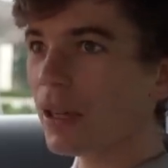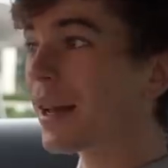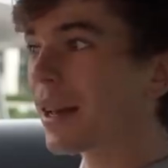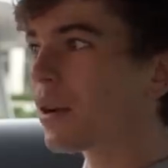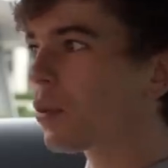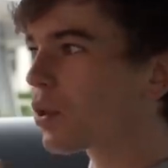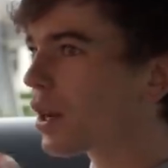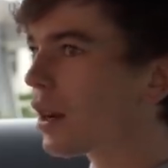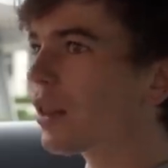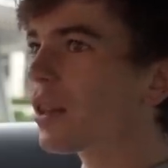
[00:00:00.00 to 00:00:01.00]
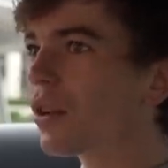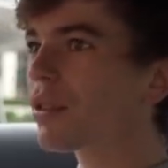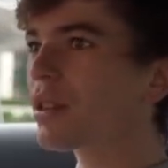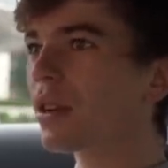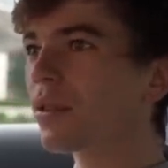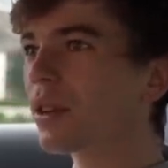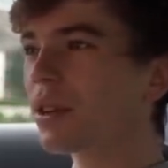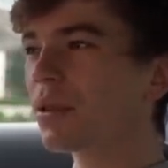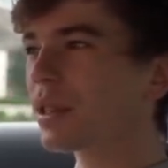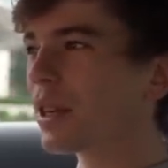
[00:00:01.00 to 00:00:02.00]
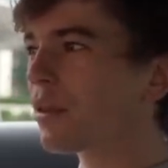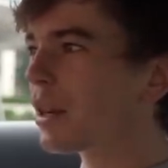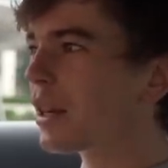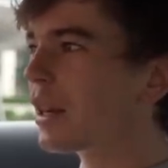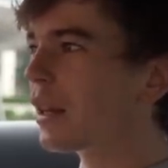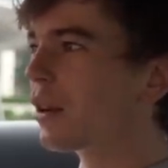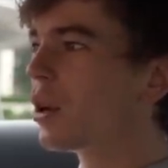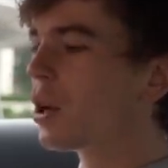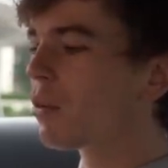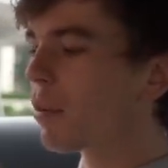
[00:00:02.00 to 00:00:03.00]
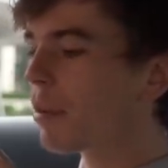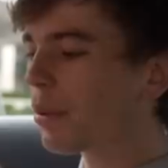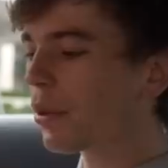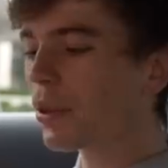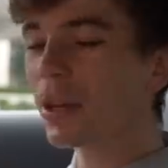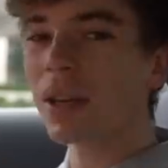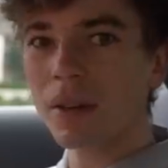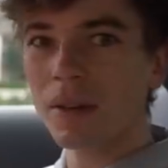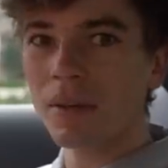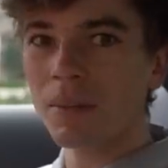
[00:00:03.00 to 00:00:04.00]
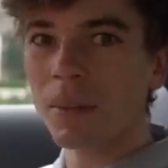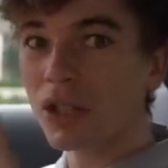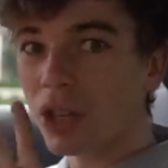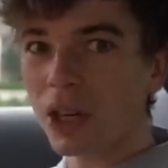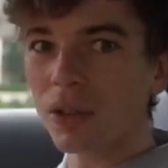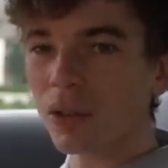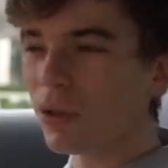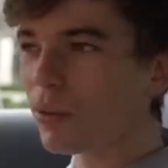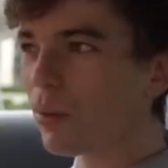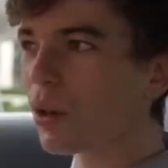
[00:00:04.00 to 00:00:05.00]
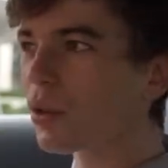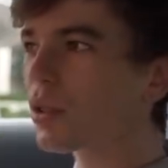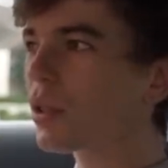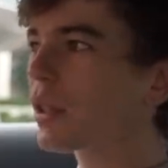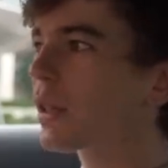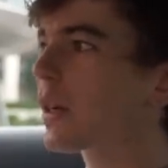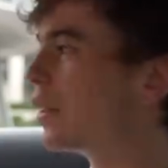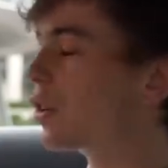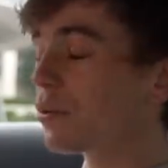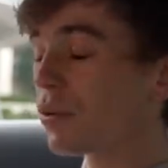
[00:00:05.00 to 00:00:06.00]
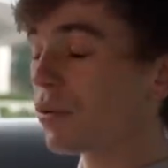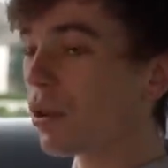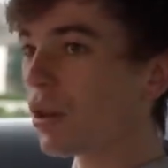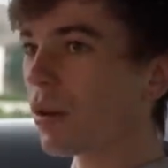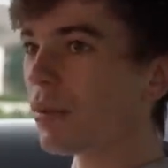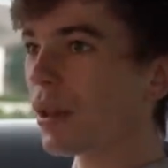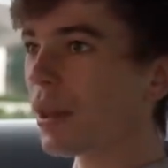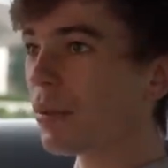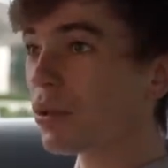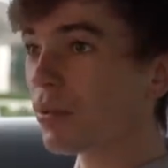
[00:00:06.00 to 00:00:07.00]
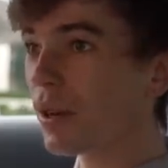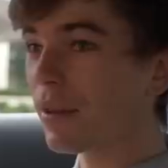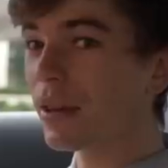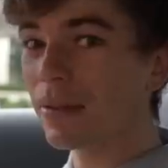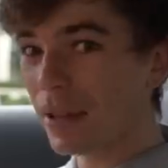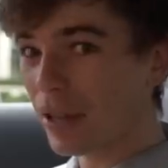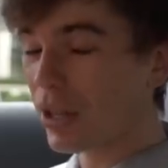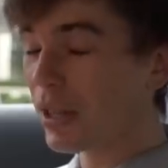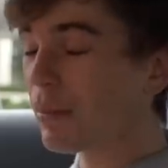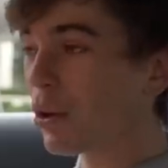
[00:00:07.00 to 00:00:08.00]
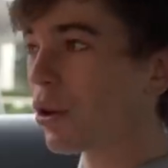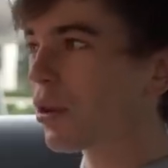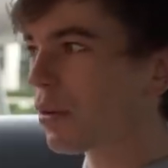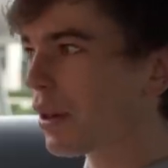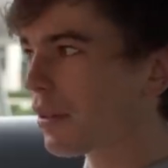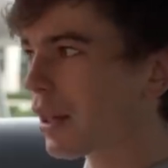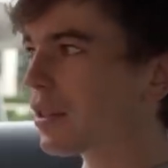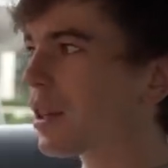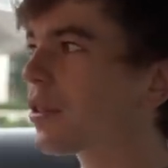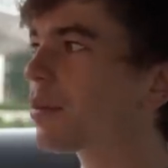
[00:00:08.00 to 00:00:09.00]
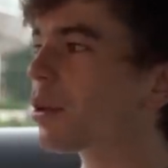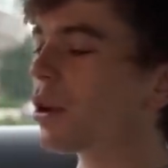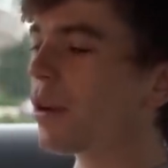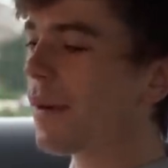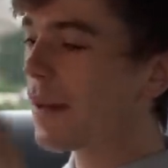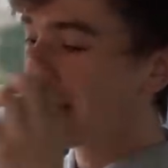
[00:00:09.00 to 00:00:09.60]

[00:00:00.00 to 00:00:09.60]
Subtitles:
Again, it wasn't anything crazy. I don't think it was anywhere near what people think my childhood was in terms of growing up around there, because we never lived actually in Monaco. We lived outside of Monaco.